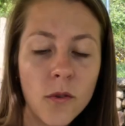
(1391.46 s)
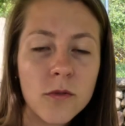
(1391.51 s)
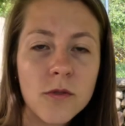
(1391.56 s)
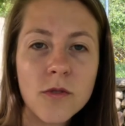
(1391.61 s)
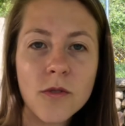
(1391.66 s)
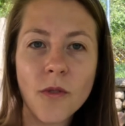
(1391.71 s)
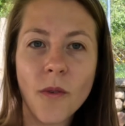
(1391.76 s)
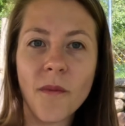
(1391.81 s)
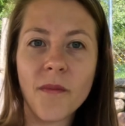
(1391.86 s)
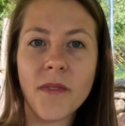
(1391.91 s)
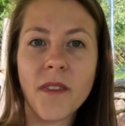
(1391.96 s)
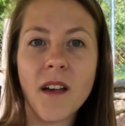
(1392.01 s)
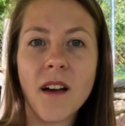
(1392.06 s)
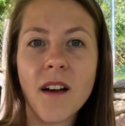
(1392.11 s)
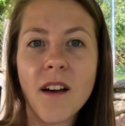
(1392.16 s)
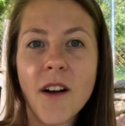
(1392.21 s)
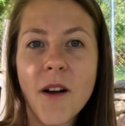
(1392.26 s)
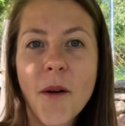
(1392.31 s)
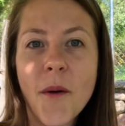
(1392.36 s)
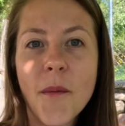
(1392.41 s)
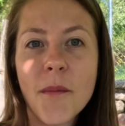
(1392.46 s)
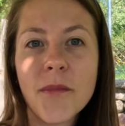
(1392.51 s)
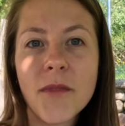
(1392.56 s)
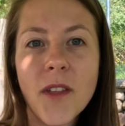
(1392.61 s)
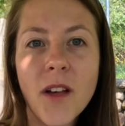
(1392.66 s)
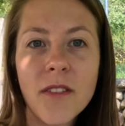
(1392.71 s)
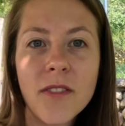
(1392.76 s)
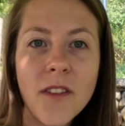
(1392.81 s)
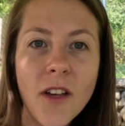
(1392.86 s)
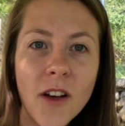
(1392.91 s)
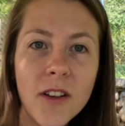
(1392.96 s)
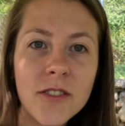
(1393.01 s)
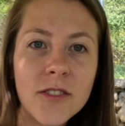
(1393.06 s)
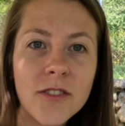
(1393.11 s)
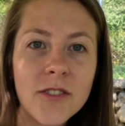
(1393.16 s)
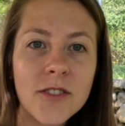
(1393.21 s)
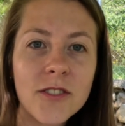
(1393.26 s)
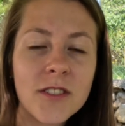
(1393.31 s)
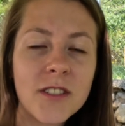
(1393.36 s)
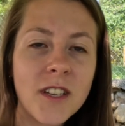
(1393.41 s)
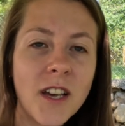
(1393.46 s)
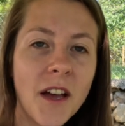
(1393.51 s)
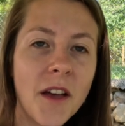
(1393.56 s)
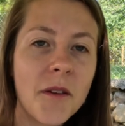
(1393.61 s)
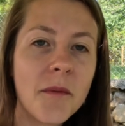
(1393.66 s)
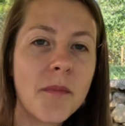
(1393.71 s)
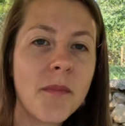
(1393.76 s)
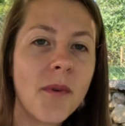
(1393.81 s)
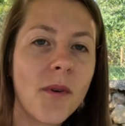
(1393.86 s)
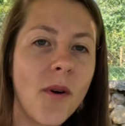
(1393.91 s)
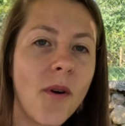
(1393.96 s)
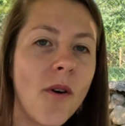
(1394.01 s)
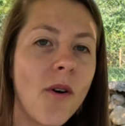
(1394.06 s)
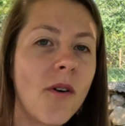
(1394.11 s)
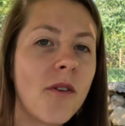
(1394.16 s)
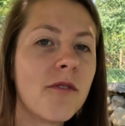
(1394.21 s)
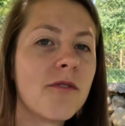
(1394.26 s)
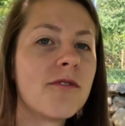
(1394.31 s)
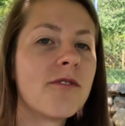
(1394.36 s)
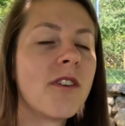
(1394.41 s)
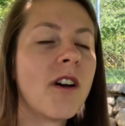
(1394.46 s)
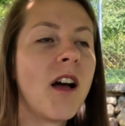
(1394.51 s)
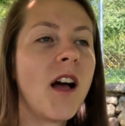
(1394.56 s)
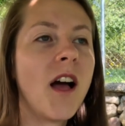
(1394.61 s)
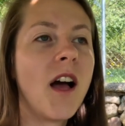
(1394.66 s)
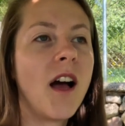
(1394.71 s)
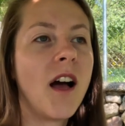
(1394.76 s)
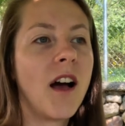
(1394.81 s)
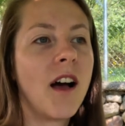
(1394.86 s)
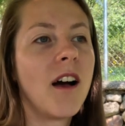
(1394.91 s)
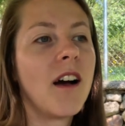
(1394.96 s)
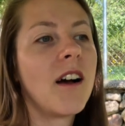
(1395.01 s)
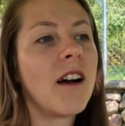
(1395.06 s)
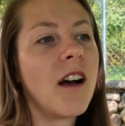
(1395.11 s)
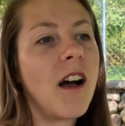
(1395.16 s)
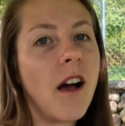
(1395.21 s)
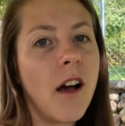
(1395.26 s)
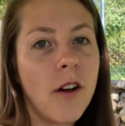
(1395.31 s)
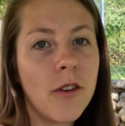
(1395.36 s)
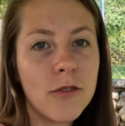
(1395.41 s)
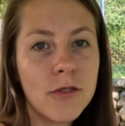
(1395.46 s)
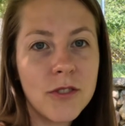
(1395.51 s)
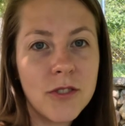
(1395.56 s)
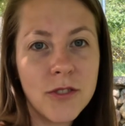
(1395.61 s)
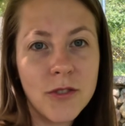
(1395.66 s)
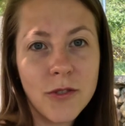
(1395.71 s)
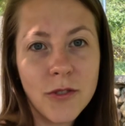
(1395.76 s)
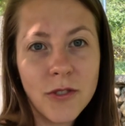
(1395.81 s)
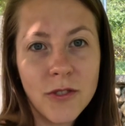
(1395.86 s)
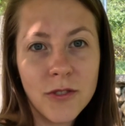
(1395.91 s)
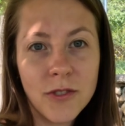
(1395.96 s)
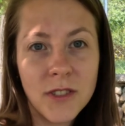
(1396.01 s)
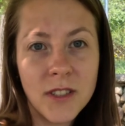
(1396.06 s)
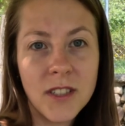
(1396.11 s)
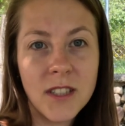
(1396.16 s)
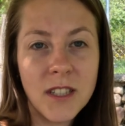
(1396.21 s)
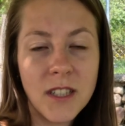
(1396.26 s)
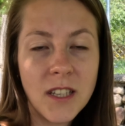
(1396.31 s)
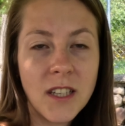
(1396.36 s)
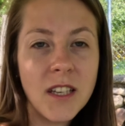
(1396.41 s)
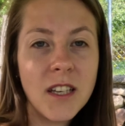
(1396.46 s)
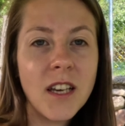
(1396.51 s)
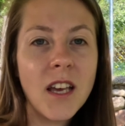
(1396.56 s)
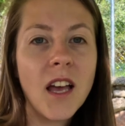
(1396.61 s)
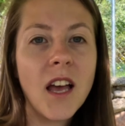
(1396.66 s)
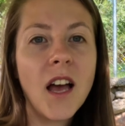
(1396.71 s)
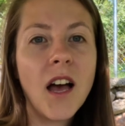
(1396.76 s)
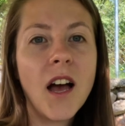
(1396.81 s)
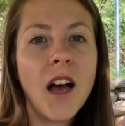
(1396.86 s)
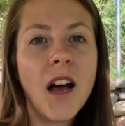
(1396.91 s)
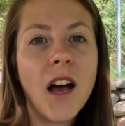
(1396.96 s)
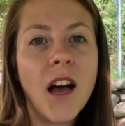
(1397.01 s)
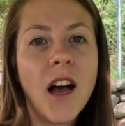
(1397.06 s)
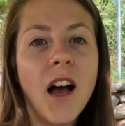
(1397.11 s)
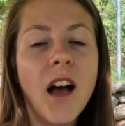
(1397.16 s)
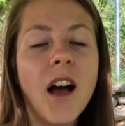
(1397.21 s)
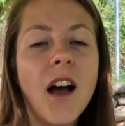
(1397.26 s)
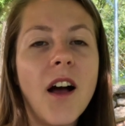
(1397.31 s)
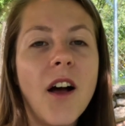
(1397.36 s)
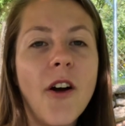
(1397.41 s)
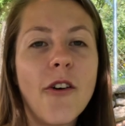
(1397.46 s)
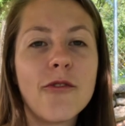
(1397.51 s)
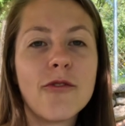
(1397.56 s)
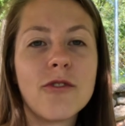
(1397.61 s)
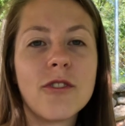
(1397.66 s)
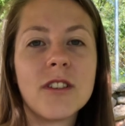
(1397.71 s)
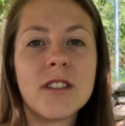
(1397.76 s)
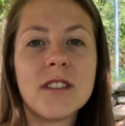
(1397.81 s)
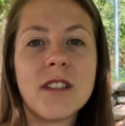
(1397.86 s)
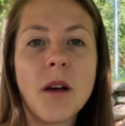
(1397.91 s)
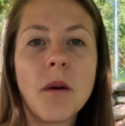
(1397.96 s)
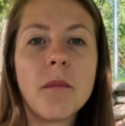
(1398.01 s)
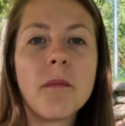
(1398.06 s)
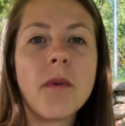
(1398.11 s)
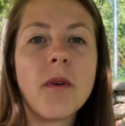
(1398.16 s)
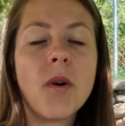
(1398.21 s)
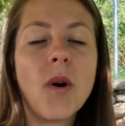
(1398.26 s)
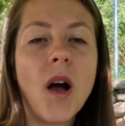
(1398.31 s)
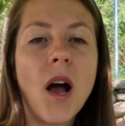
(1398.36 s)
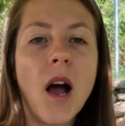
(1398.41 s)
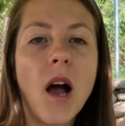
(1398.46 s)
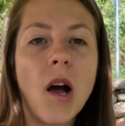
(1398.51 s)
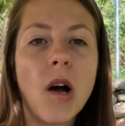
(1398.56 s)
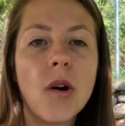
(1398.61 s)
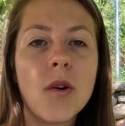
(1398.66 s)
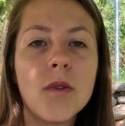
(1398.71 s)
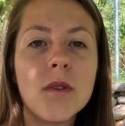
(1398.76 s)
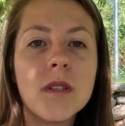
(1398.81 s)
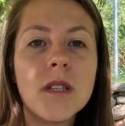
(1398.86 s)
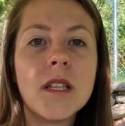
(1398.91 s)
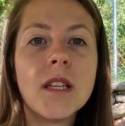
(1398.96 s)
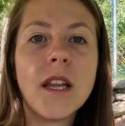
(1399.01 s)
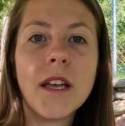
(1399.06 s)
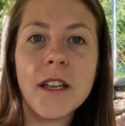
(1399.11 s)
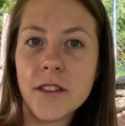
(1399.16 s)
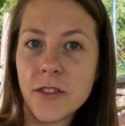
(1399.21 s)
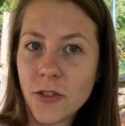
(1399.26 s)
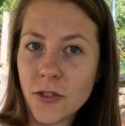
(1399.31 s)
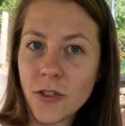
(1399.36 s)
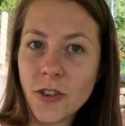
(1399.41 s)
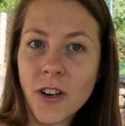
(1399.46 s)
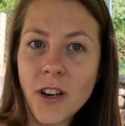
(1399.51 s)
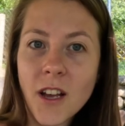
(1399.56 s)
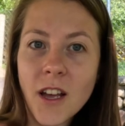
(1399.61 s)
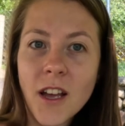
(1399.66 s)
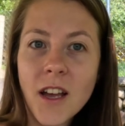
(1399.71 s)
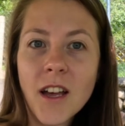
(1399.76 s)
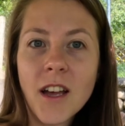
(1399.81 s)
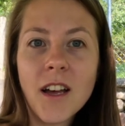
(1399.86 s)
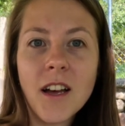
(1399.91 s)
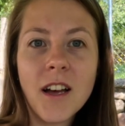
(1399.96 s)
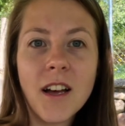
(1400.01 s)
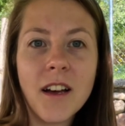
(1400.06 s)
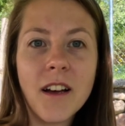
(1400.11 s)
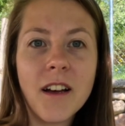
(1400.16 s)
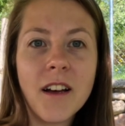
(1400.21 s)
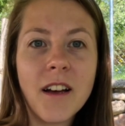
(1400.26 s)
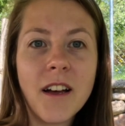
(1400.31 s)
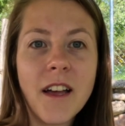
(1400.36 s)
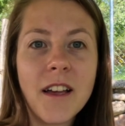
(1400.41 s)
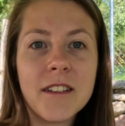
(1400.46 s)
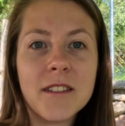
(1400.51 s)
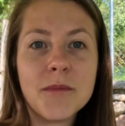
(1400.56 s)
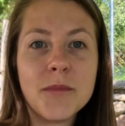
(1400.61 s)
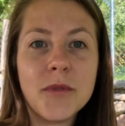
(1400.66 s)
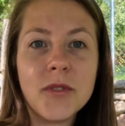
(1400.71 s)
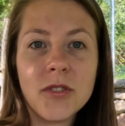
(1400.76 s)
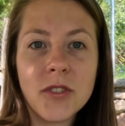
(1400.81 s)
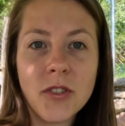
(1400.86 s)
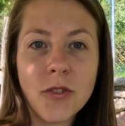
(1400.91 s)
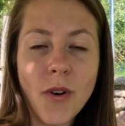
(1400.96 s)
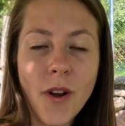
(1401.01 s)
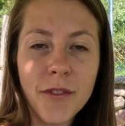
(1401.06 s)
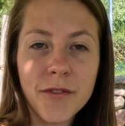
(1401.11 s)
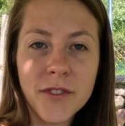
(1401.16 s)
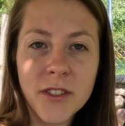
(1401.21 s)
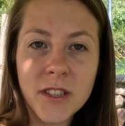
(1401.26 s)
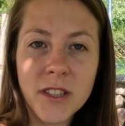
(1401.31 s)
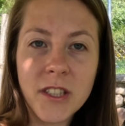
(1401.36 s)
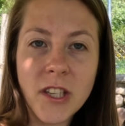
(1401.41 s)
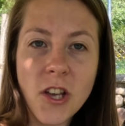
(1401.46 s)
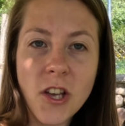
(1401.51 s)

Also, another type of house you could see, for example, how leather has been crafted